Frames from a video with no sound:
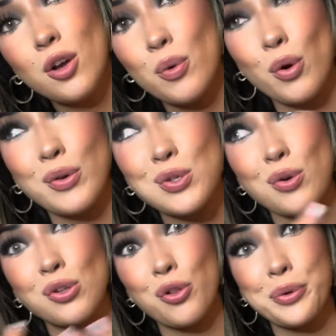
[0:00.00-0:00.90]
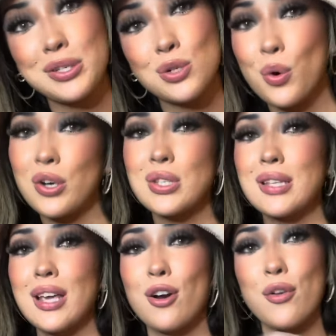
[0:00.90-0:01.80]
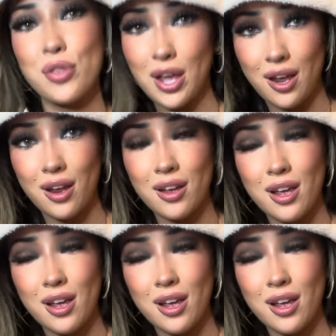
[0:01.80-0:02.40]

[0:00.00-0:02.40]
always go to the Louis store, so that's like our thing.